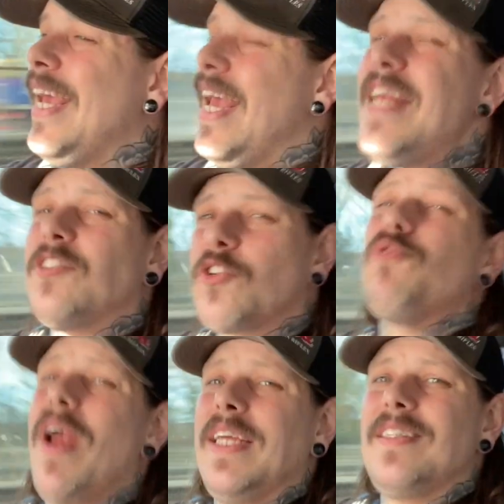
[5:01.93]
It's
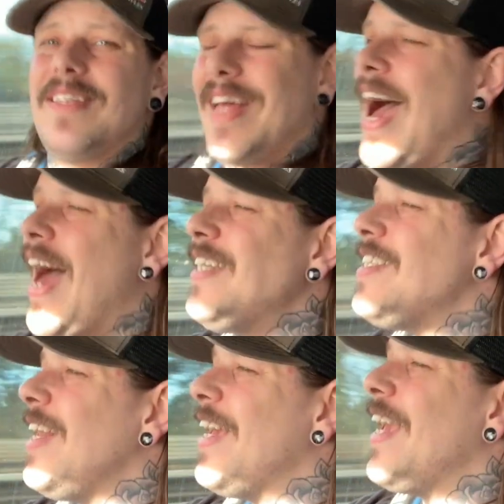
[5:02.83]
great. The
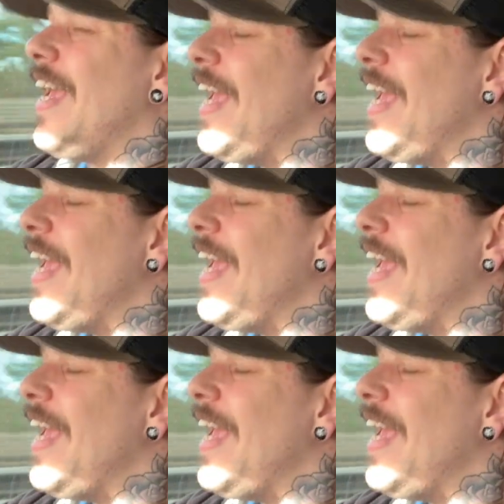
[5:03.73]
handling